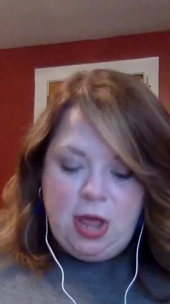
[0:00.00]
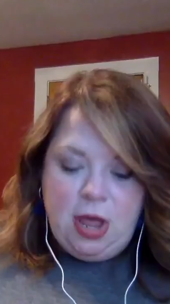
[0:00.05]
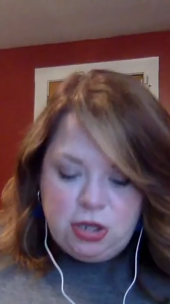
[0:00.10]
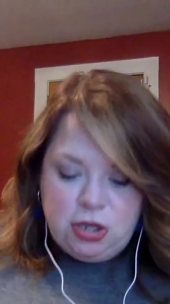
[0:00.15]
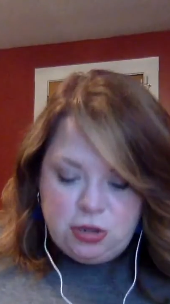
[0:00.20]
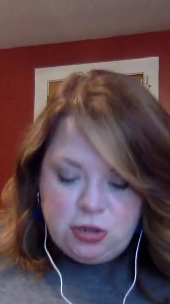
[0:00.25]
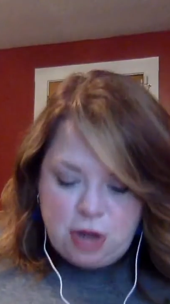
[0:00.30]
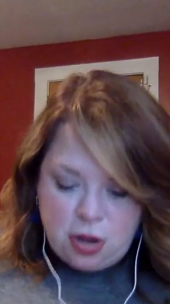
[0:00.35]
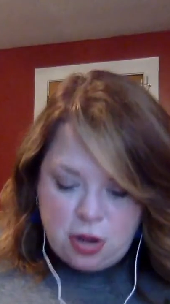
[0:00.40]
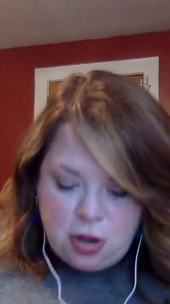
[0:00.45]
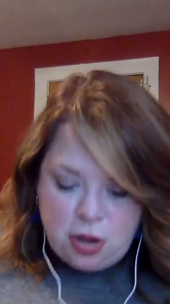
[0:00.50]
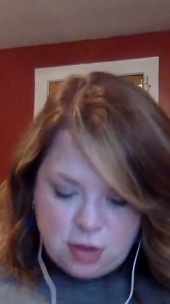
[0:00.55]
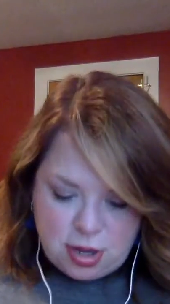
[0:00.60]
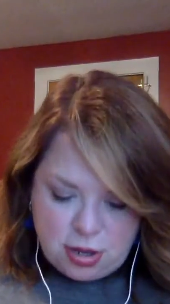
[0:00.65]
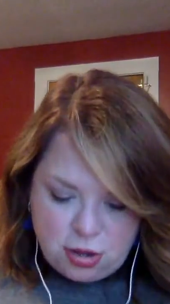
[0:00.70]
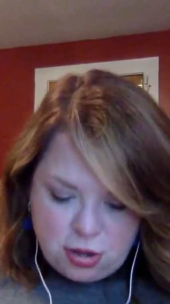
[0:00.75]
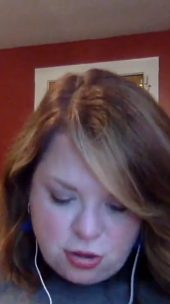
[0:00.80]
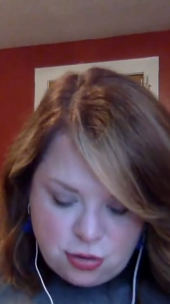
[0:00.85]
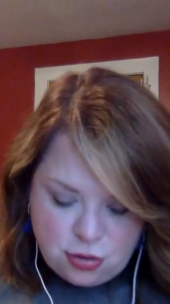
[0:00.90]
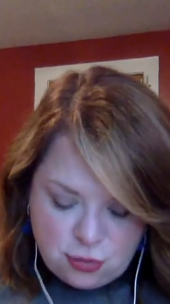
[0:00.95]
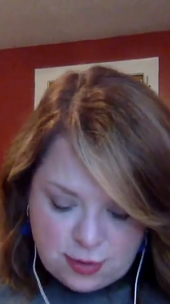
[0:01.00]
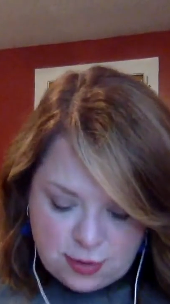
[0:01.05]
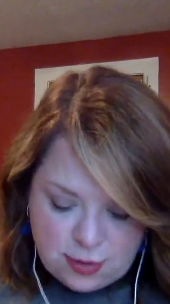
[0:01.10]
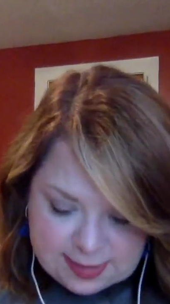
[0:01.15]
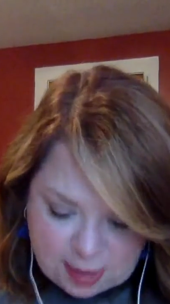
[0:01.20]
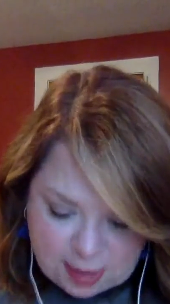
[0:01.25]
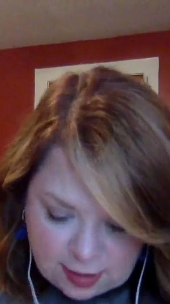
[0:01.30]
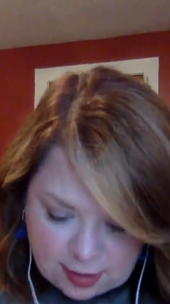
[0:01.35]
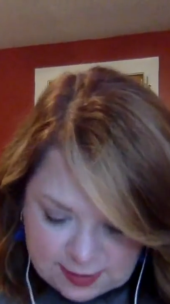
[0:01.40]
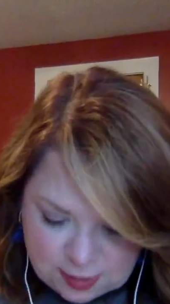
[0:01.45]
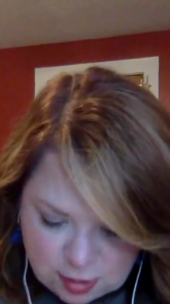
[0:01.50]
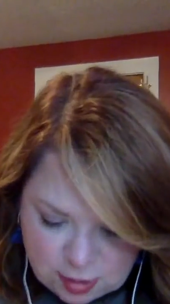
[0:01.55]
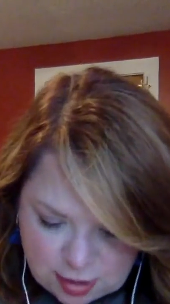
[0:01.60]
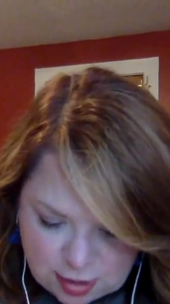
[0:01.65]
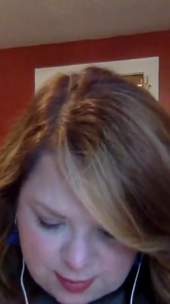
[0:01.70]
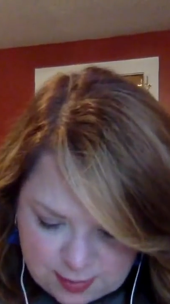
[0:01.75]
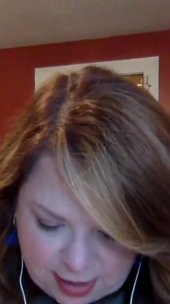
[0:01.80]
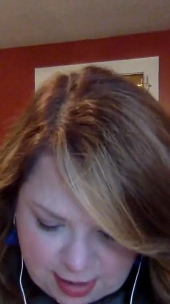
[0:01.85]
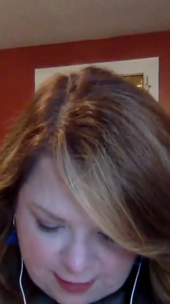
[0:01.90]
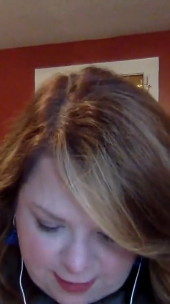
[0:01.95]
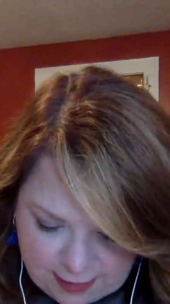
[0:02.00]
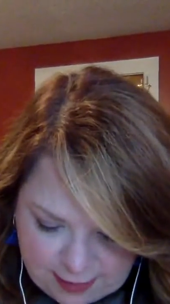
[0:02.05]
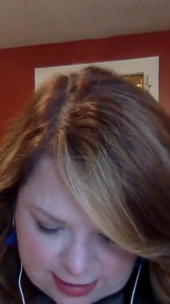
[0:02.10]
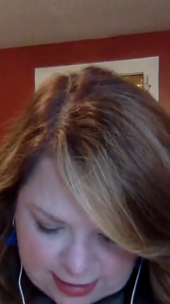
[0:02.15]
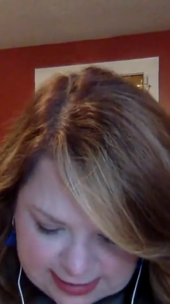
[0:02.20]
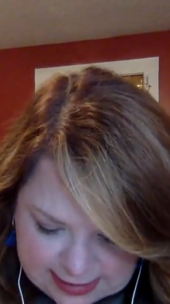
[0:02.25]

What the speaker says: you know who is also going to be on there is